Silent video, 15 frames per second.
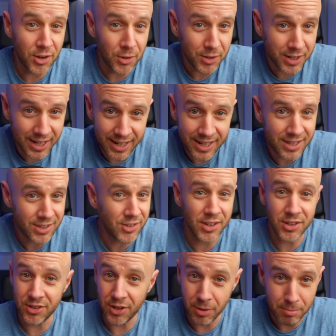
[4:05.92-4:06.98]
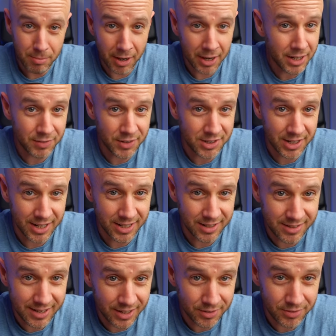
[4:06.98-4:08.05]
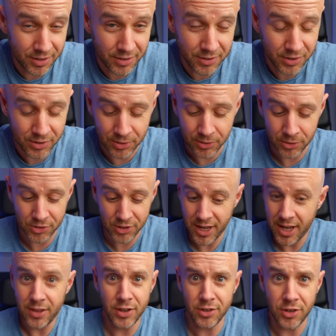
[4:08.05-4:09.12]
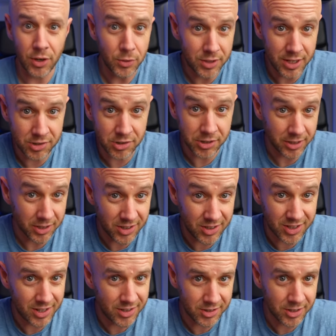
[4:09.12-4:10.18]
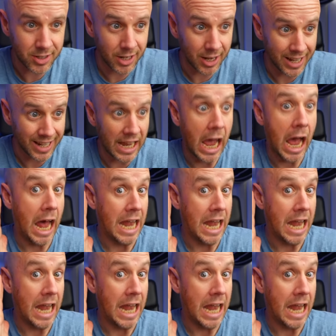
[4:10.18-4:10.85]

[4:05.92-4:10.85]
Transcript: no case, there's no mic for taking telephone calls, there's no digital assistant like,